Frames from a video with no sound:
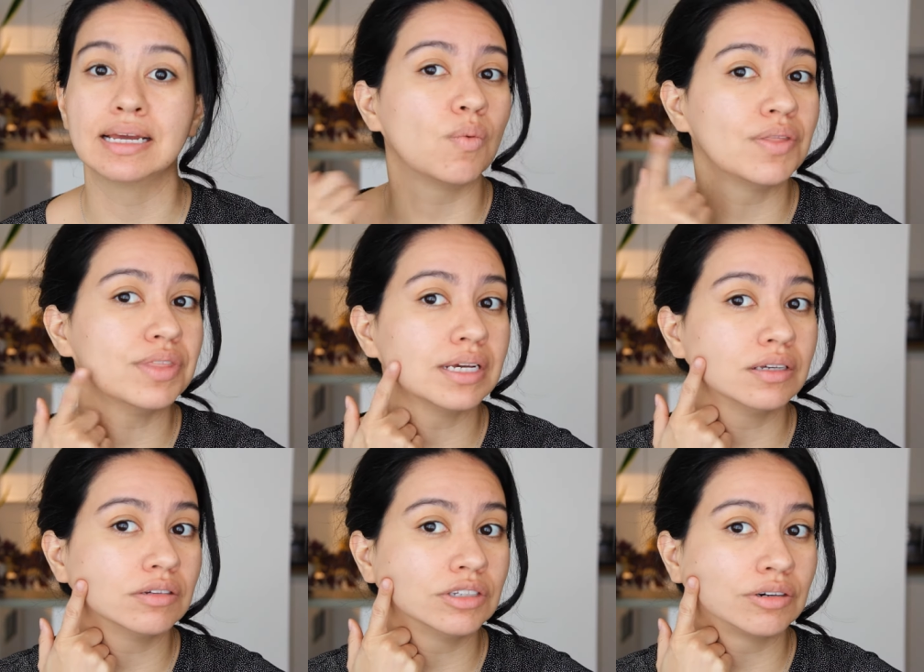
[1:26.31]
One thing
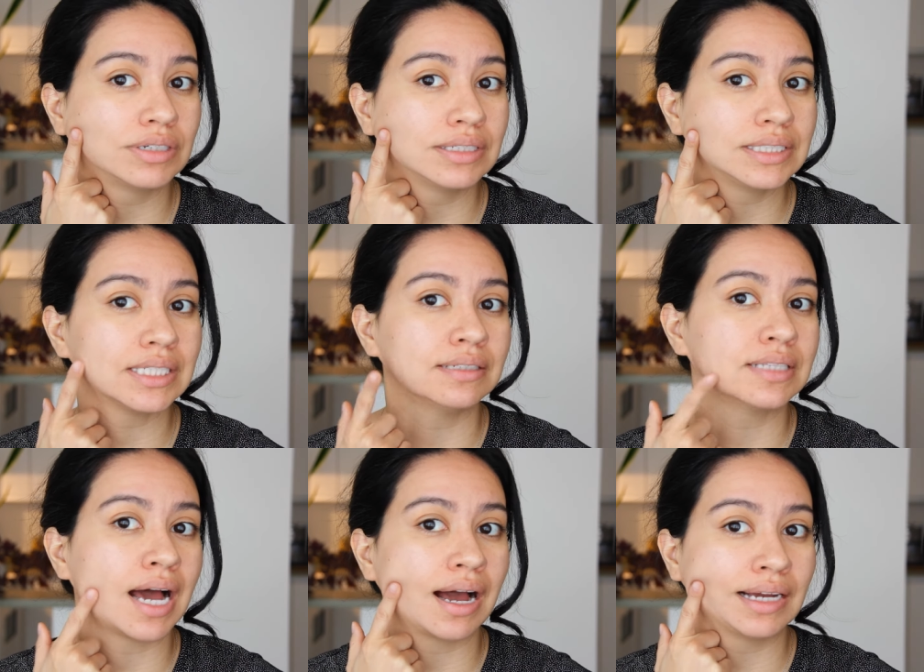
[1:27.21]
you'll notice is
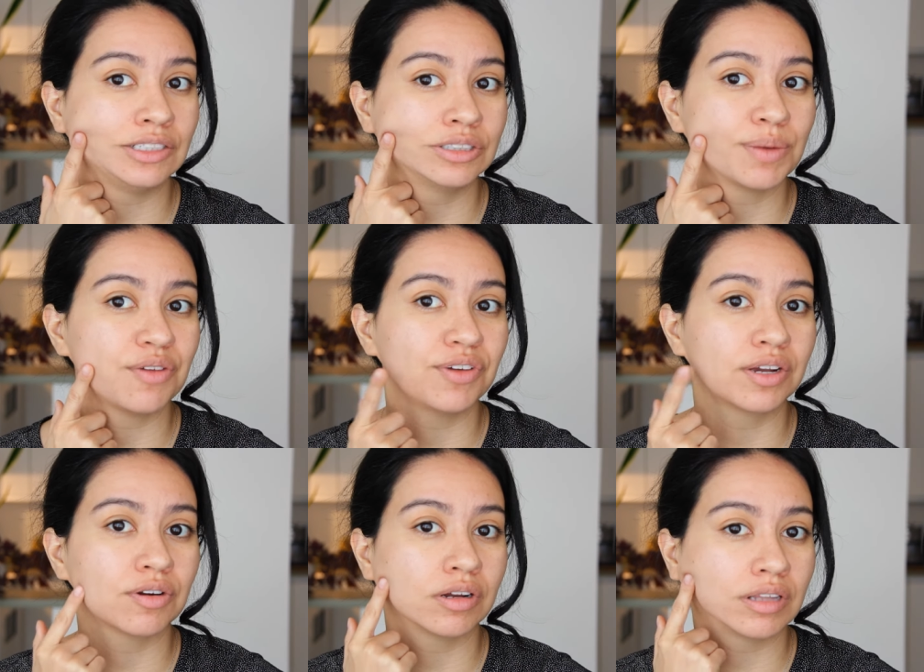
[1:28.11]
that I use my
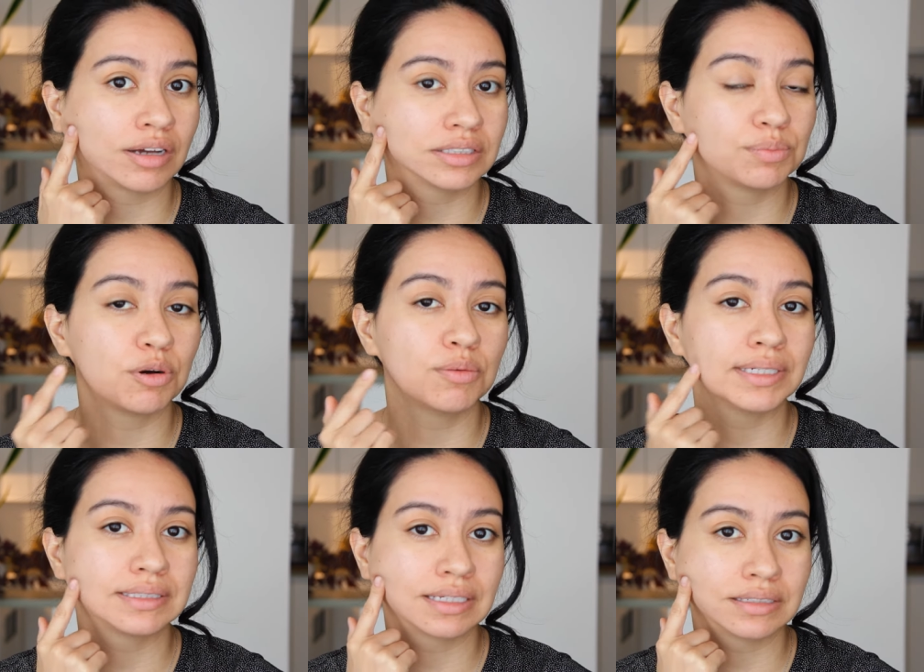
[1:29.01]
finger a lot to pull
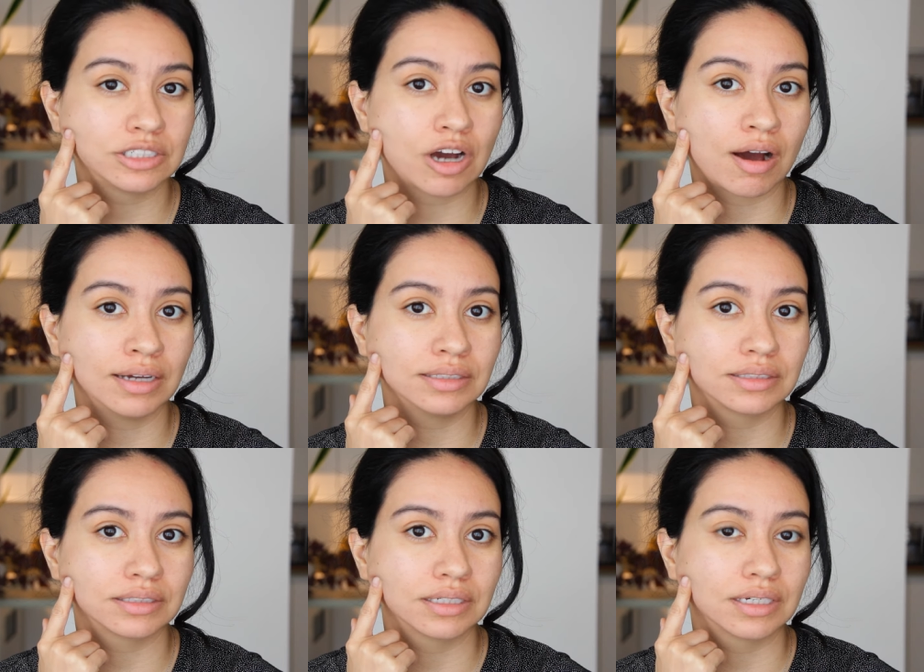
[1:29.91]
my skin taut
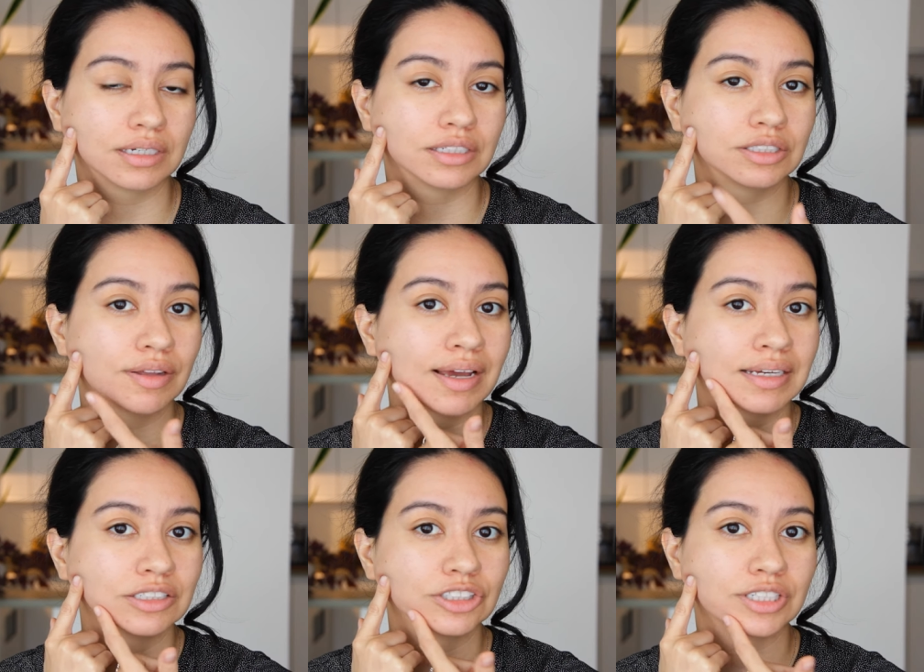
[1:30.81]
so that I
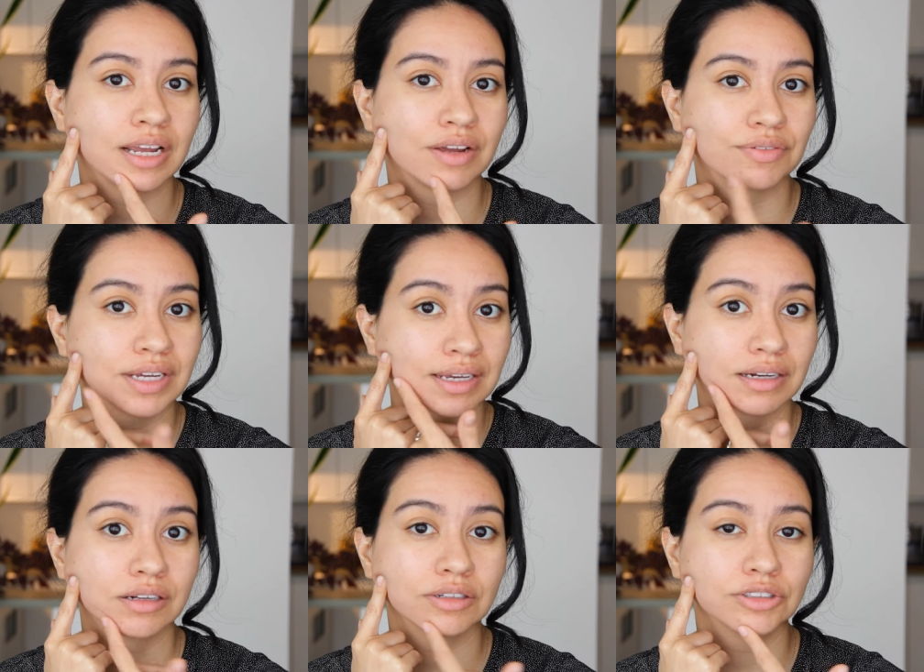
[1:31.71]
can shave and
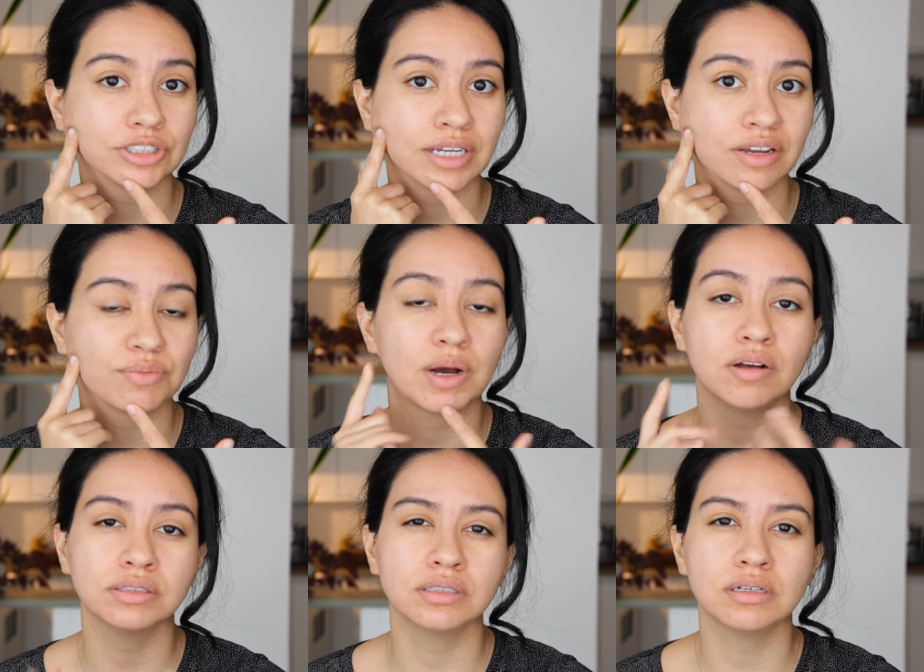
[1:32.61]
get a close shave, but
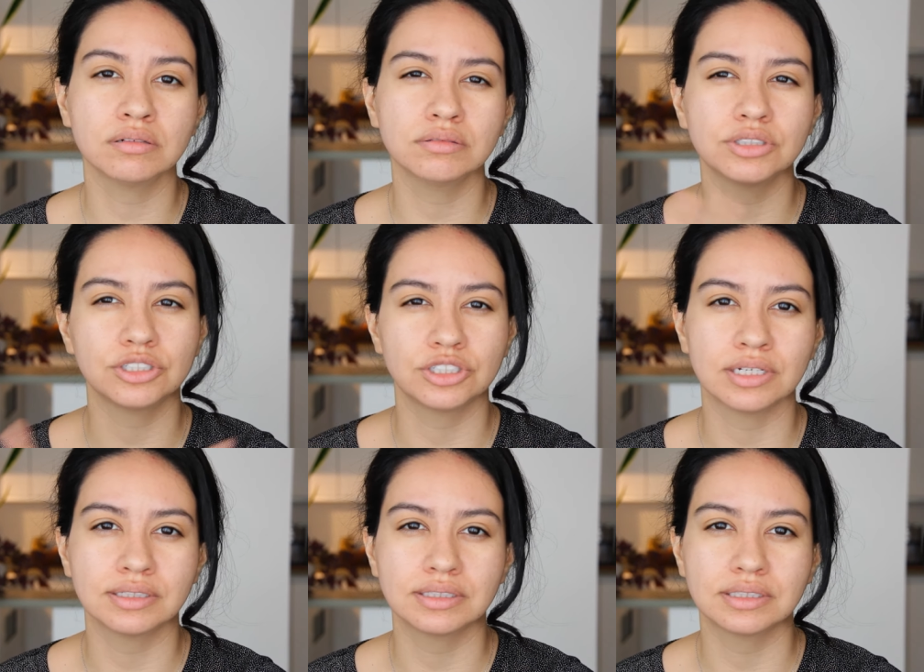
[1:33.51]
also to
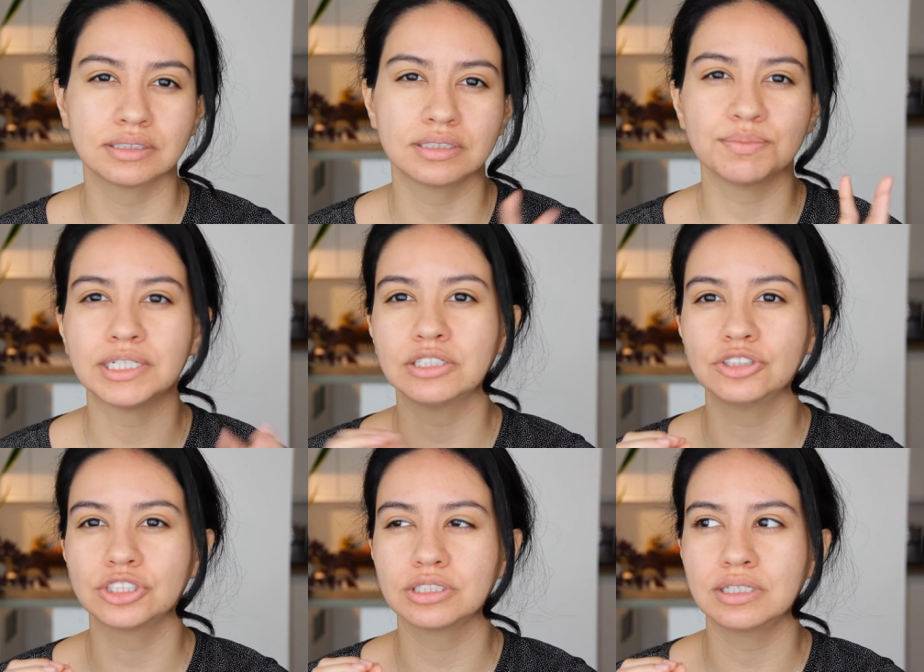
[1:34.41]
just
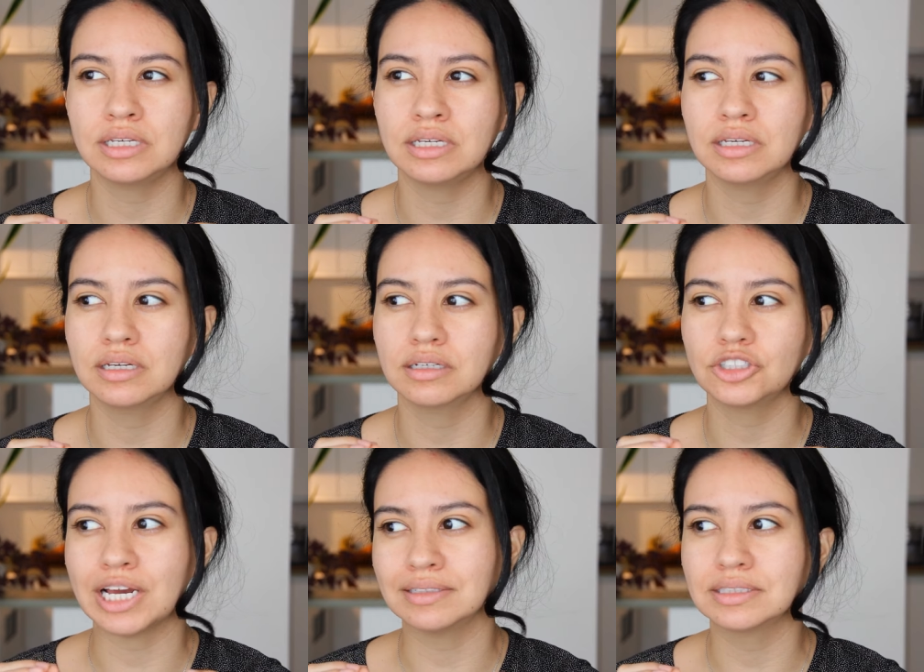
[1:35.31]
diminish the
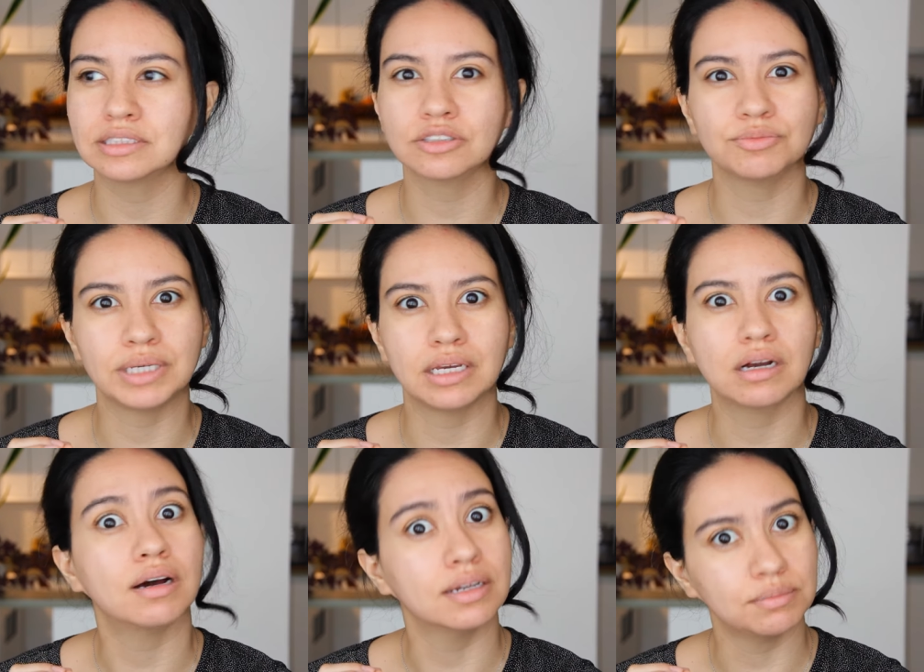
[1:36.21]
chances of me
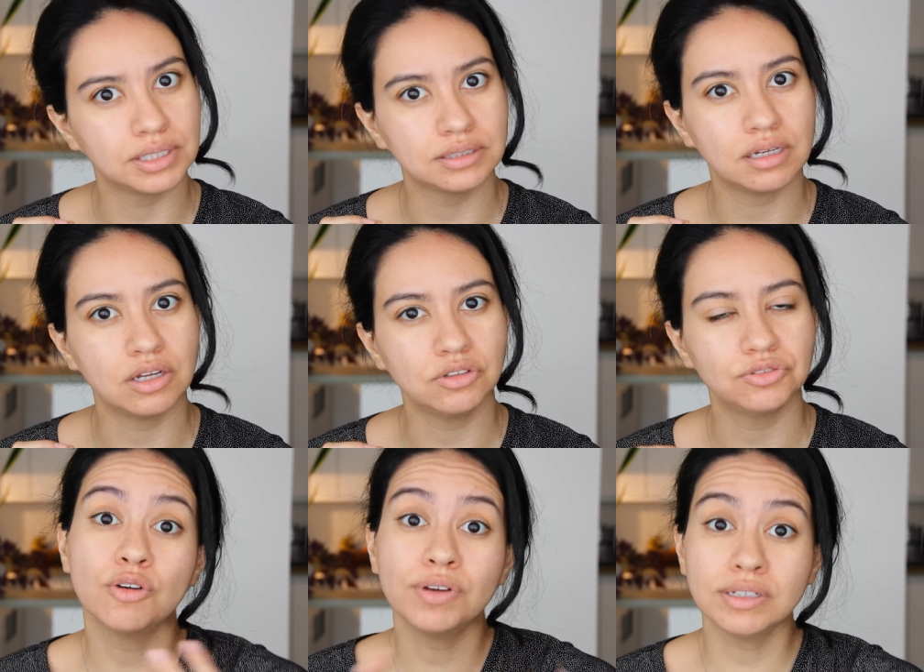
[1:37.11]
cutting myself.
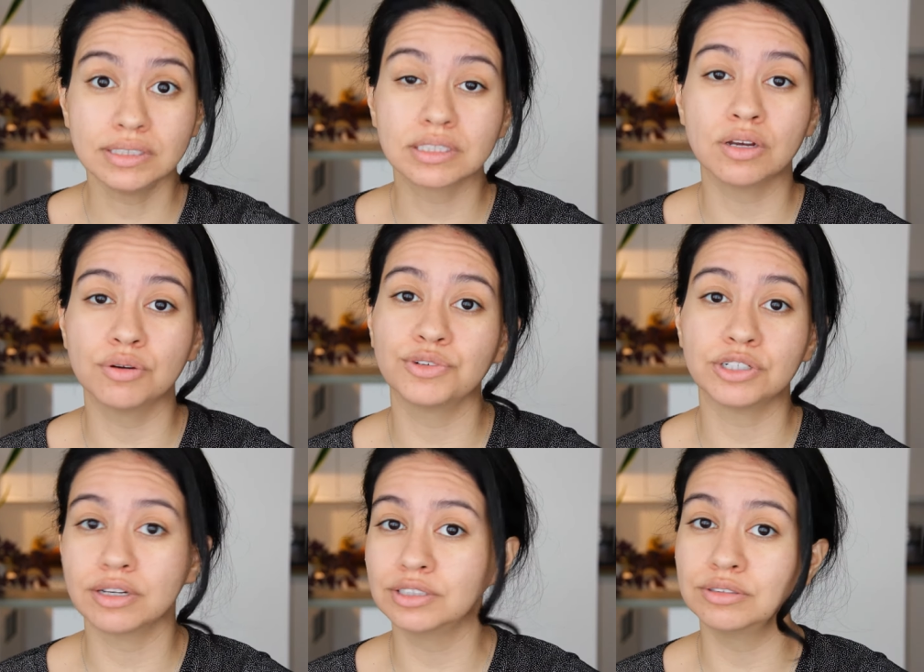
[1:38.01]
Go very slow if
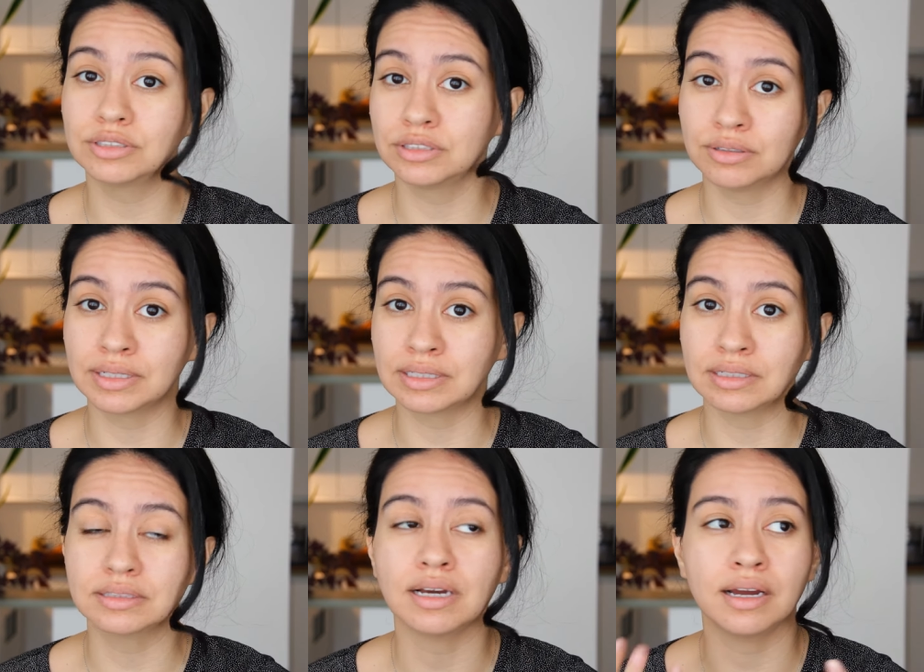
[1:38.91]
you're not used to doing this.